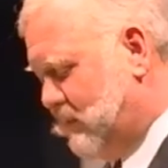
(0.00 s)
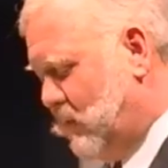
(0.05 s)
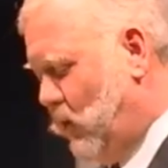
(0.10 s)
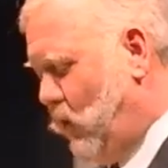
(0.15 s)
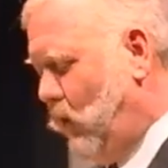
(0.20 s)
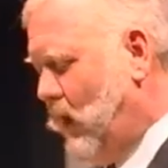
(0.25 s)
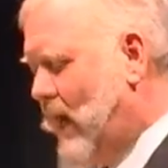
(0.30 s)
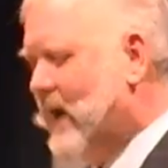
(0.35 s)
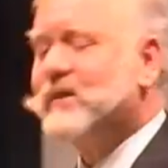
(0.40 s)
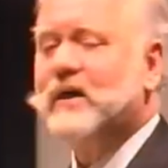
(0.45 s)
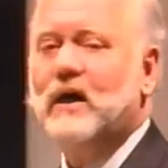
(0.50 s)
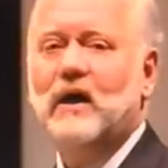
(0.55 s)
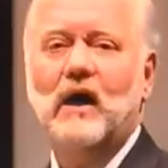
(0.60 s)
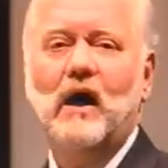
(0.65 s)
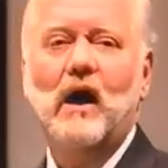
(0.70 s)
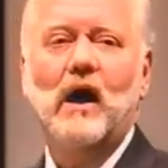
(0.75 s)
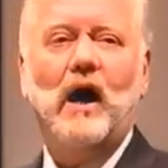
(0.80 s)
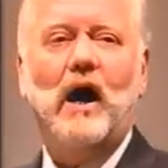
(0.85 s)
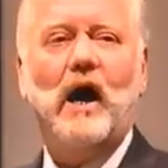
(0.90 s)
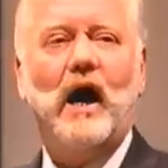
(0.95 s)
from all other
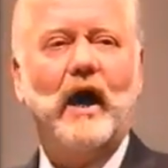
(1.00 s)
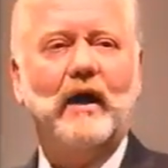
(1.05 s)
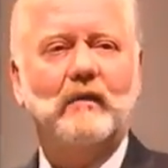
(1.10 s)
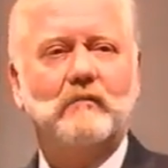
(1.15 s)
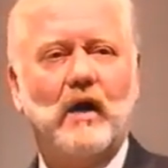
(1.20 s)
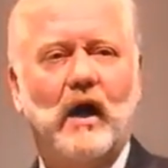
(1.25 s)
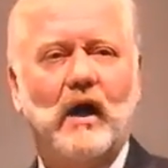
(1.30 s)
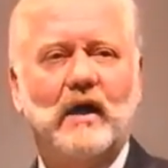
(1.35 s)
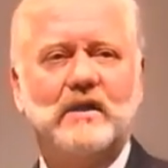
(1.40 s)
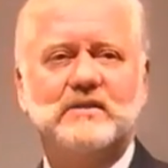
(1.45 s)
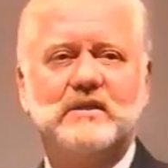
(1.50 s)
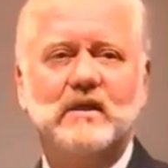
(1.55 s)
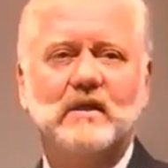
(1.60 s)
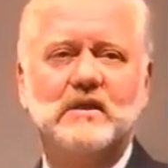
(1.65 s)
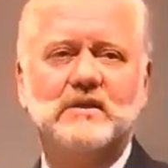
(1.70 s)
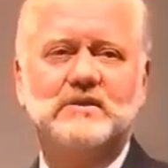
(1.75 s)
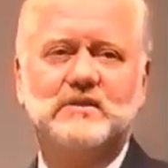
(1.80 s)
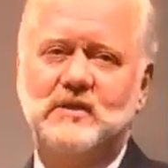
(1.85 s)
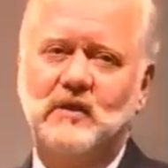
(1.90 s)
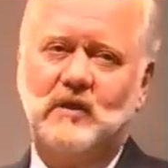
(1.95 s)
high-rise
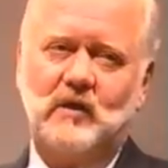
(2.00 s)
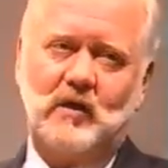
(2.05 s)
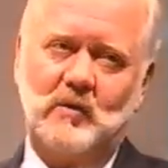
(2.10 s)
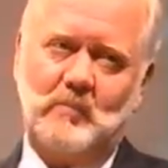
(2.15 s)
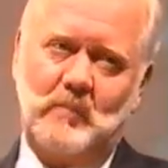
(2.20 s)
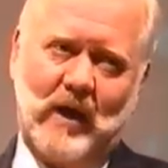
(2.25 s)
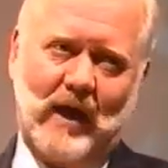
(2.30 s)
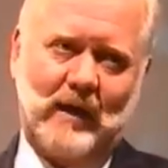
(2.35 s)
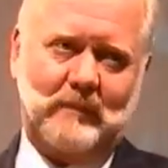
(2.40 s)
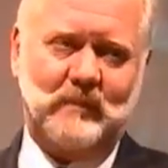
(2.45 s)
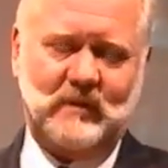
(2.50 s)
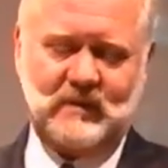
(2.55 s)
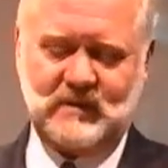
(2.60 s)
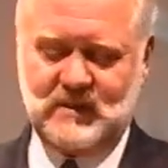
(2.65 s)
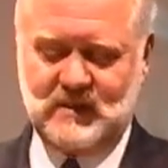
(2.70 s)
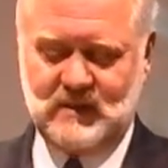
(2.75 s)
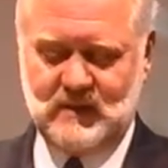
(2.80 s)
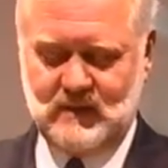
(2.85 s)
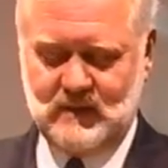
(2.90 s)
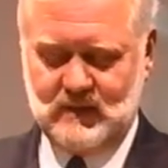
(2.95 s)
city
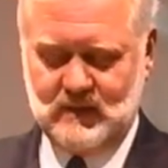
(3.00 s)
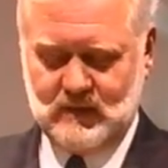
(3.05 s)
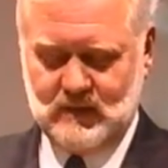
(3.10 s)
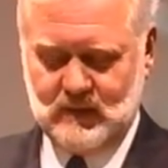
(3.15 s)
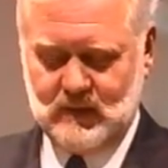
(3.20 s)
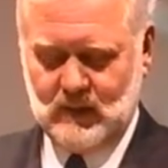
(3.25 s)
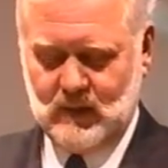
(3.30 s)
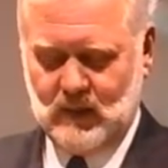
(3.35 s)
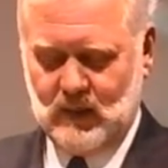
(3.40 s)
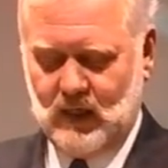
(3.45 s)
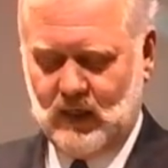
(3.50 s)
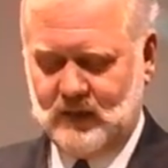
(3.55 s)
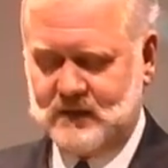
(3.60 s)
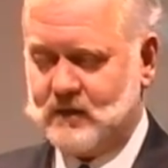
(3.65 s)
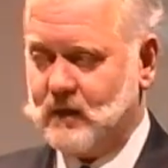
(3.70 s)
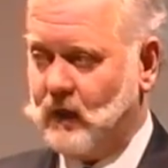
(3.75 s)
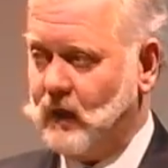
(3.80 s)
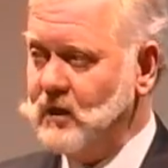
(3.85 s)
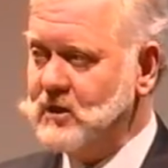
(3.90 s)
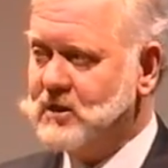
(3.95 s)
apartments? It's
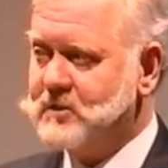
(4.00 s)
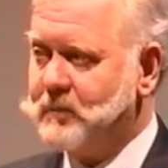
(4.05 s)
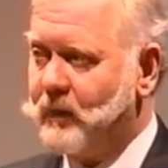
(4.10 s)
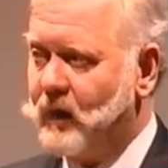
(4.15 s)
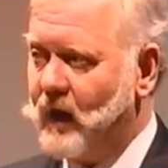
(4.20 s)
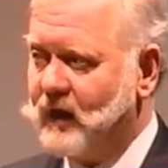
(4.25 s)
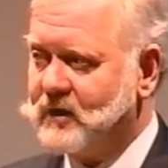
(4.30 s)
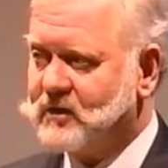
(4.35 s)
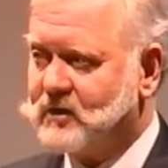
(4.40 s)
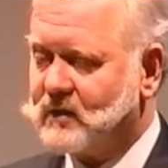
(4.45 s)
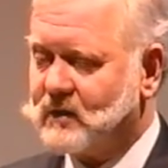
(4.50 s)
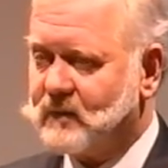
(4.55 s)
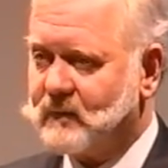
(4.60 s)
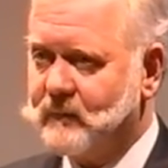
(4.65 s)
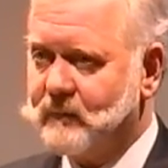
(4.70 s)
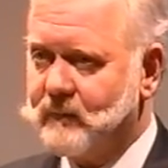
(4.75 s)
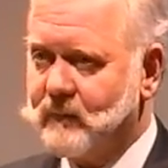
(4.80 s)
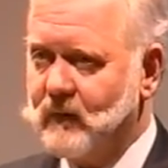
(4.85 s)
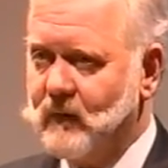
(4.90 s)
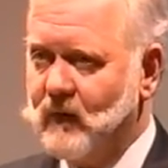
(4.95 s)
the inspiration
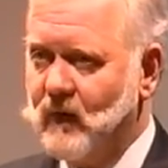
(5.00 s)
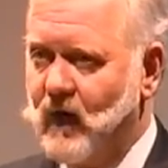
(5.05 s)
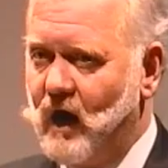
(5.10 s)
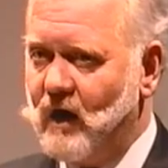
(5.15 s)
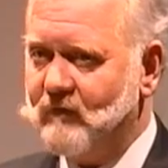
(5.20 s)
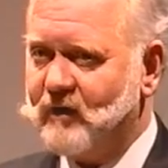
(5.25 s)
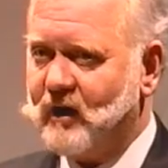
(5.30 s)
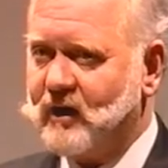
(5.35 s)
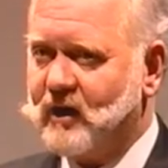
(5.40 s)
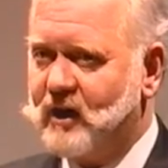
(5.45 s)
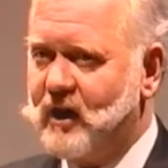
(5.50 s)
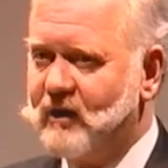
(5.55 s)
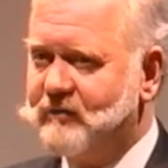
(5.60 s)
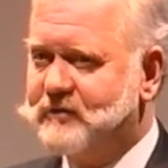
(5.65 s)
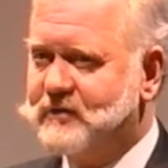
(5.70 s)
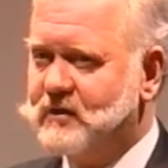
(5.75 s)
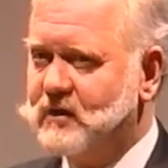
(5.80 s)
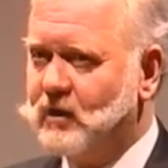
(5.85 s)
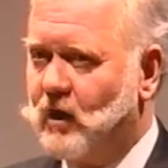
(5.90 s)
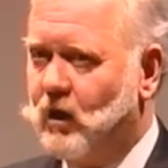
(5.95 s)
of a
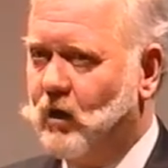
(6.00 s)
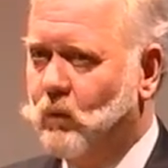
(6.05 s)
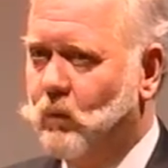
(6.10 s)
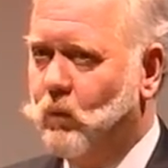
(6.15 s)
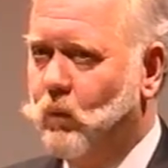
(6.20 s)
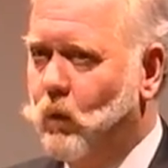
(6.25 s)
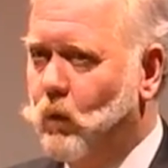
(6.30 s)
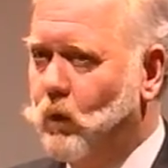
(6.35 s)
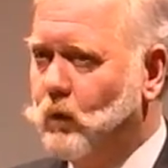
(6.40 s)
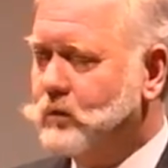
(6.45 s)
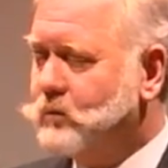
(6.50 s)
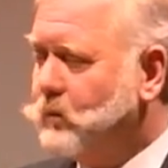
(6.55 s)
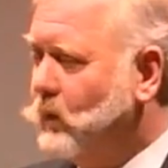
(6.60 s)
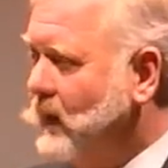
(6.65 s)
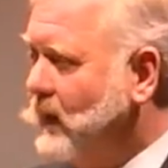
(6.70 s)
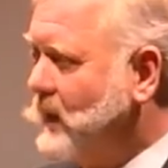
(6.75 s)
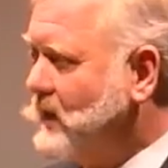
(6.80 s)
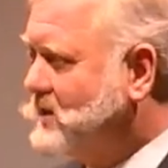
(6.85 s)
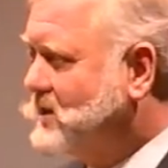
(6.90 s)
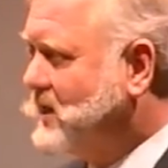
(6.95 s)
gifted,
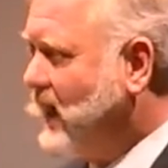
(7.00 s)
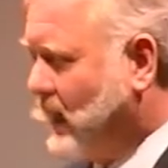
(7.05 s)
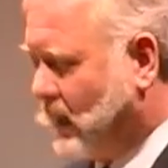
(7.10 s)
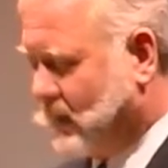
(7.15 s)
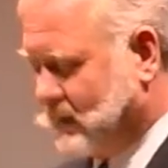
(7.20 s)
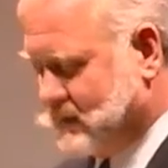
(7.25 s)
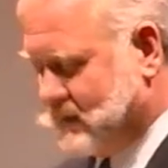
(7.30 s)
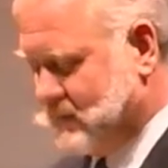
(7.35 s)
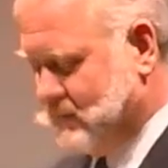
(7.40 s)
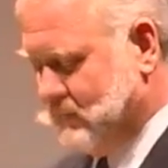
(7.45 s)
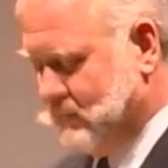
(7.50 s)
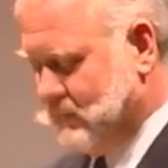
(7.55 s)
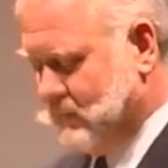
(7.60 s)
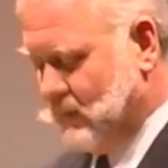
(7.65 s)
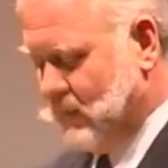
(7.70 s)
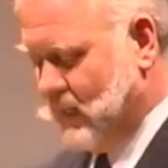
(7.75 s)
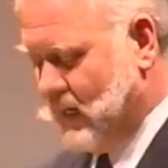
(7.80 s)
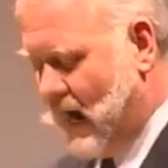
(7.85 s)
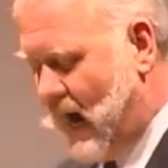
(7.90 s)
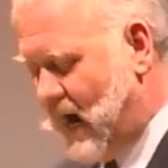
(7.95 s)
award-winning talent,
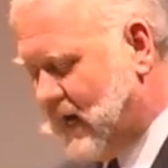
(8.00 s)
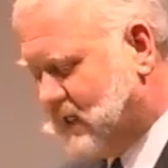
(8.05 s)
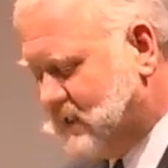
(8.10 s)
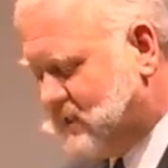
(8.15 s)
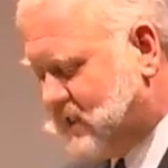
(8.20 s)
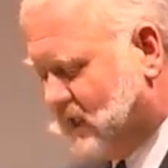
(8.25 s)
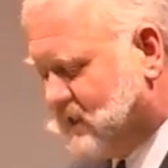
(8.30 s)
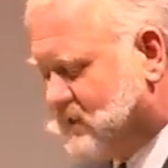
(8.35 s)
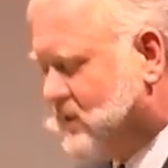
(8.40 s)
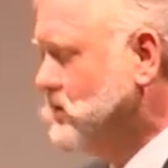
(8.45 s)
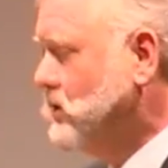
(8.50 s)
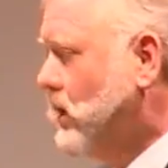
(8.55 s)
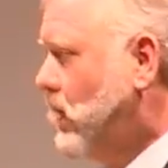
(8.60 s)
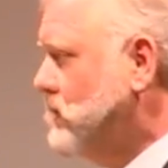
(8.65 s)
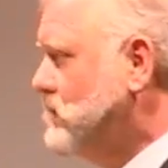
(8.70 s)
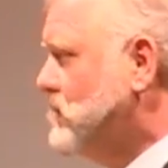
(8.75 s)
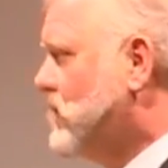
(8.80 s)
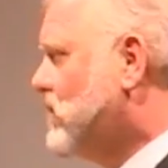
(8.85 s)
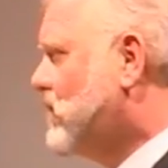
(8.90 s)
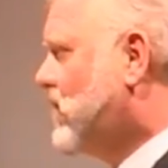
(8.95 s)
architect
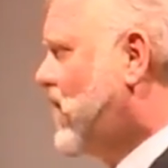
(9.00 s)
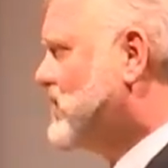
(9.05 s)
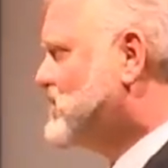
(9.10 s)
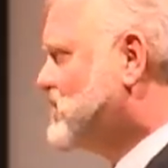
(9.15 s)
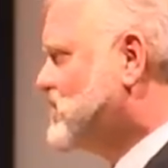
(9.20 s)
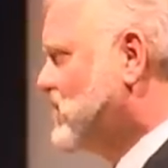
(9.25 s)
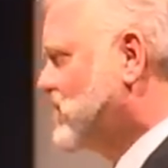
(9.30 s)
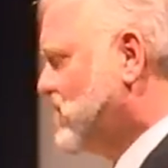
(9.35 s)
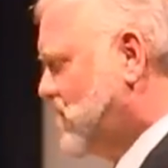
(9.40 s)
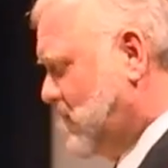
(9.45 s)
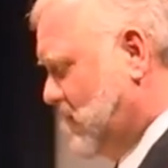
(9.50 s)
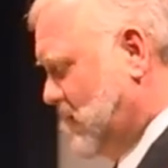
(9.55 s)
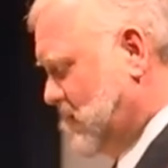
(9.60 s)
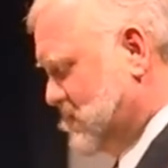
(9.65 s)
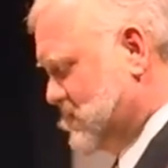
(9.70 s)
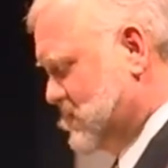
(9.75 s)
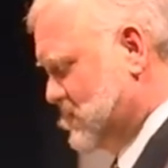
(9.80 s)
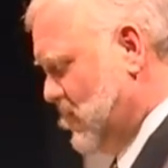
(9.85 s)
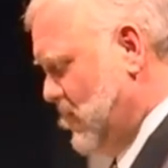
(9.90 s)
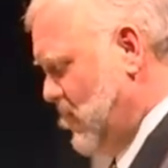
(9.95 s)
Nonda
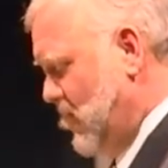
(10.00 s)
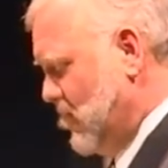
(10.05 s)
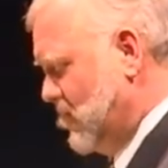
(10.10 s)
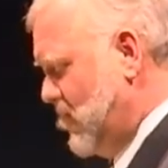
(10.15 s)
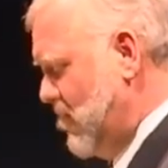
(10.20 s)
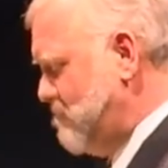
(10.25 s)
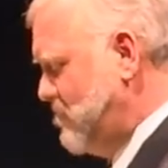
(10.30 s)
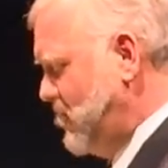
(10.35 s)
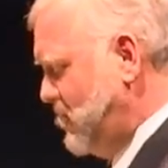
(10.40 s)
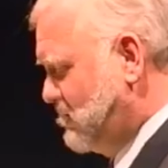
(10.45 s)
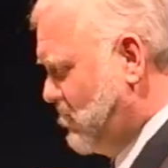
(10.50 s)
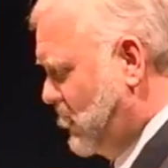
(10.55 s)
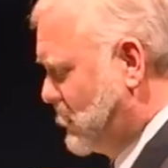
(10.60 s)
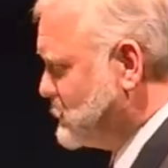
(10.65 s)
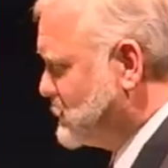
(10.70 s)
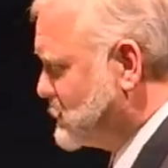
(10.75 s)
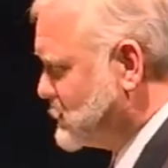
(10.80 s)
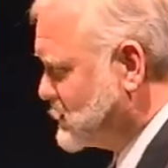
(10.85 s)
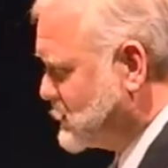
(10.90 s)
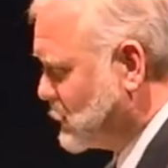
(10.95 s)
Katsoulides. Let me
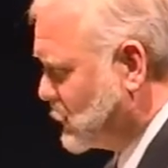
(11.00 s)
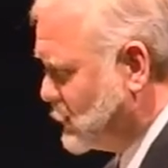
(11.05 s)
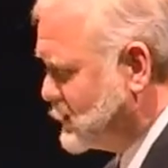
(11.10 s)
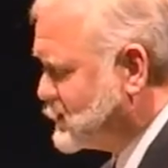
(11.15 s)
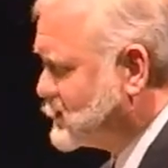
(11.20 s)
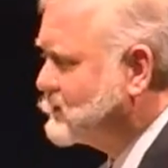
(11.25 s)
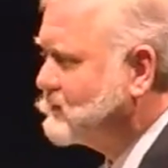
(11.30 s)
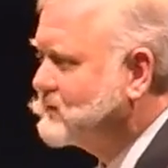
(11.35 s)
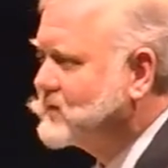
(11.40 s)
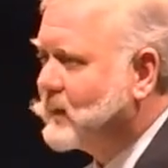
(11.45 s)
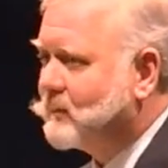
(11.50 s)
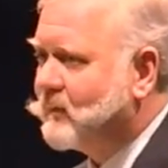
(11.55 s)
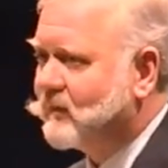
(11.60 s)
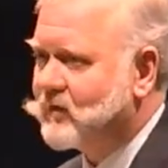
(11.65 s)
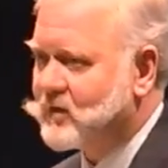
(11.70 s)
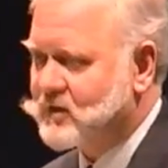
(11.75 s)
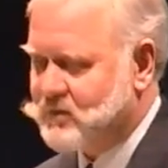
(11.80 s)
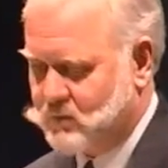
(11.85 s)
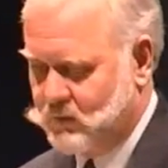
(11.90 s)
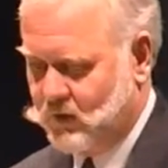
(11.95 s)
read just a list of some
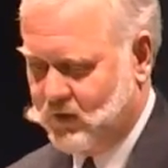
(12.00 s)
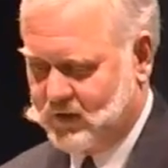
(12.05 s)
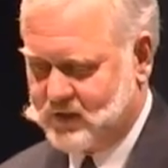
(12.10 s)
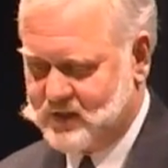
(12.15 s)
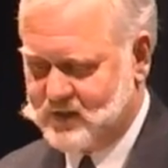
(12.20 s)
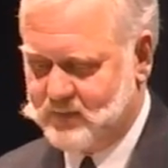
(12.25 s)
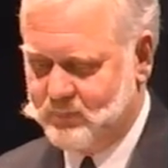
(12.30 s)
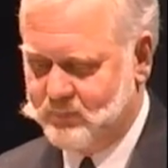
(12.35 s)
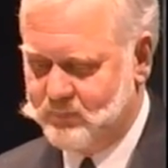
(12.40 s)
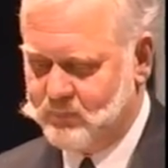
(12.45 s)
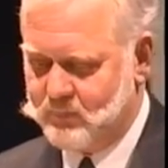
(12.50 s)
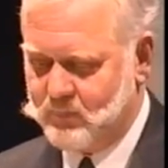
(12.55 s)
of his works.